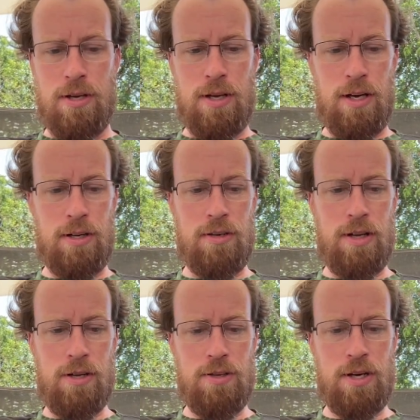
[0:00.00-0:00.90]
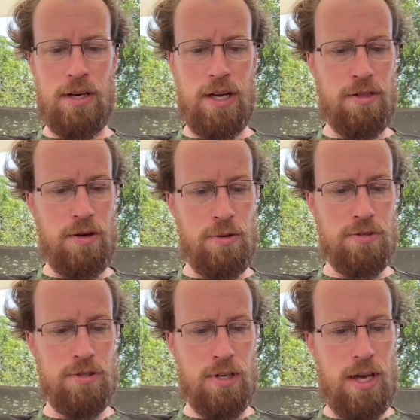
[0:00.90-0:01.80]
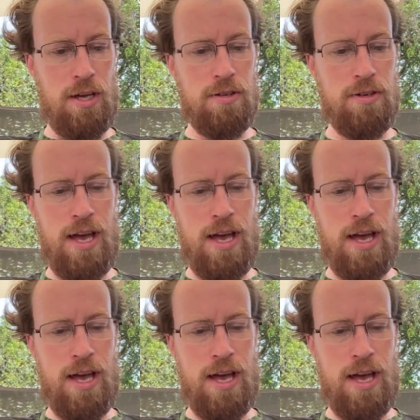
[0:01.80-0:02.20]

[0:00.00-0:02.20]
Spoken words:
and you can get those and